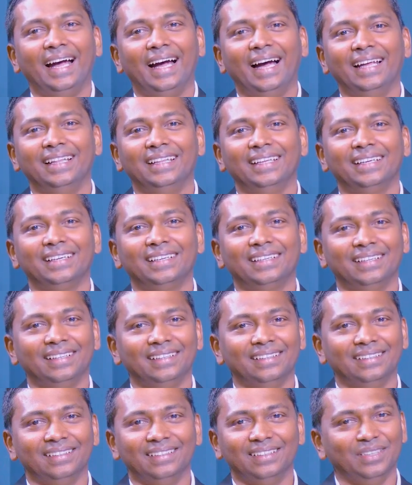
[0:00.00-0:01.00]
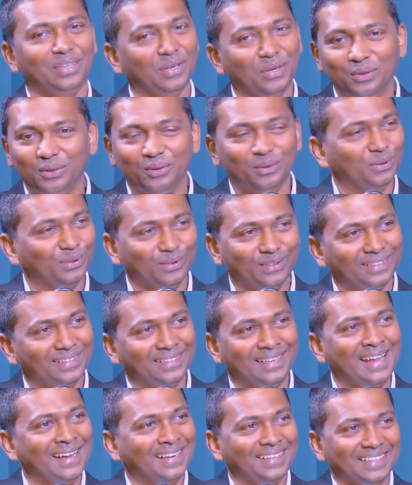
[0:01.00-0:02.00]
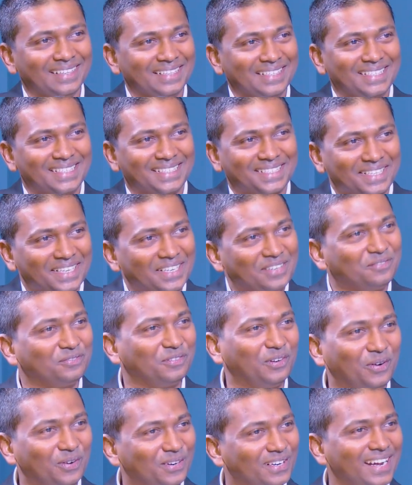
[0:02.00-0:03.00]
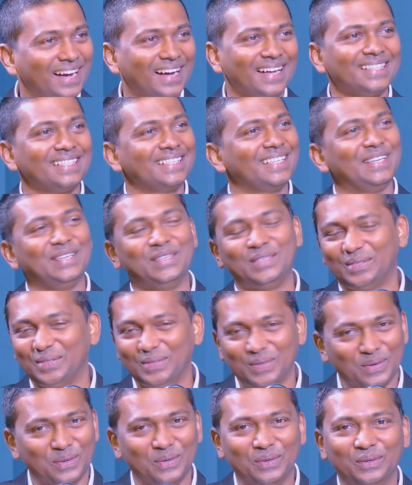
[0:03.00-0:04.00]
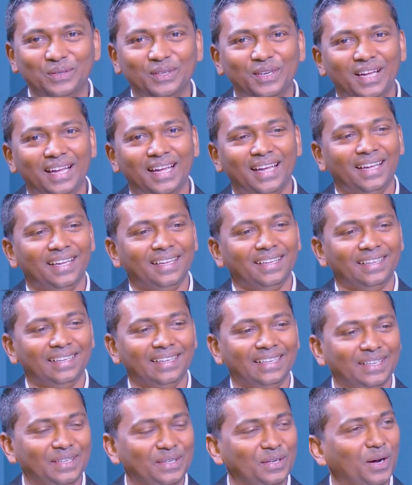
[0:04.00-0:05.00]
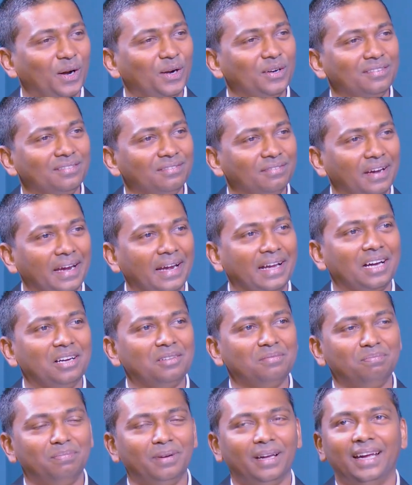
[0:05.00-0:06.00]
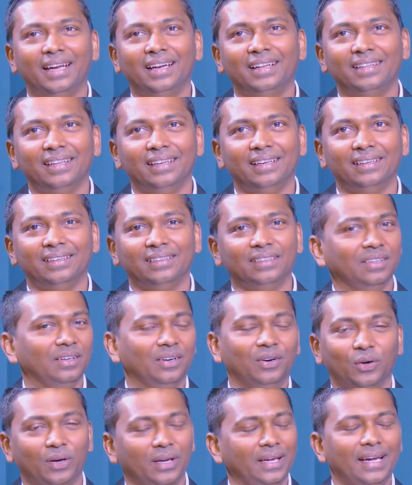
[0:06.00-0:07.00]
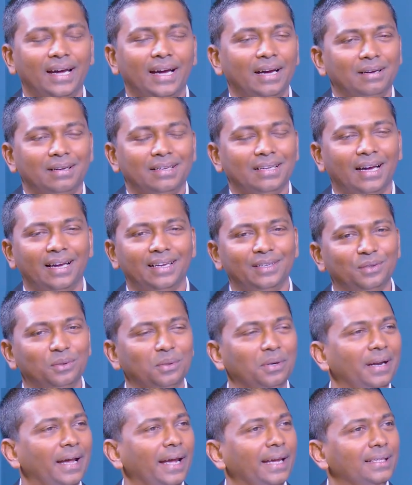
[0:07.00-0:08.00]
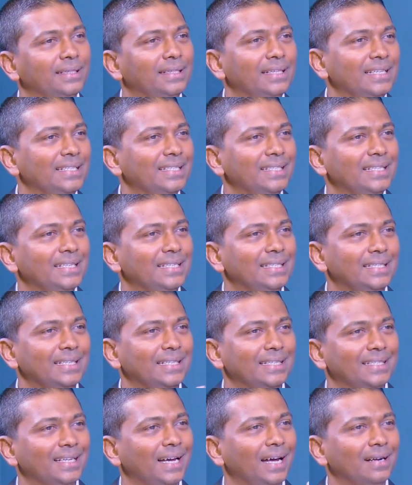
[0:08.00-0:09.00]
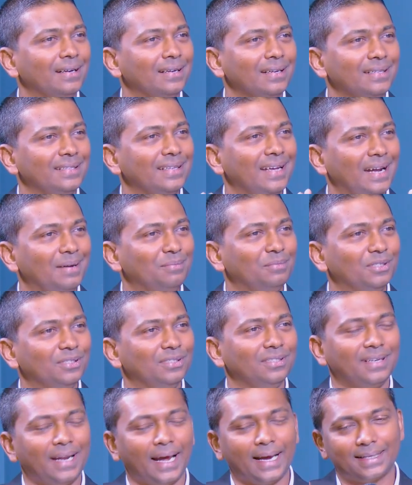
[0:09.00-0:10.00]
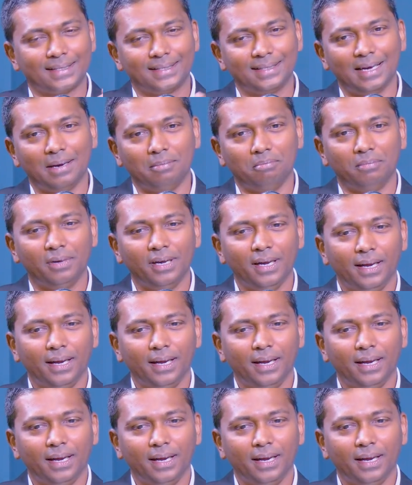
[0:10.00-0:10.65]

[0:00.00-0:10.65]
I think no. The straightforward answer is no. He did not wake up and think, okay, I don't like these countries and I'm going to tax them.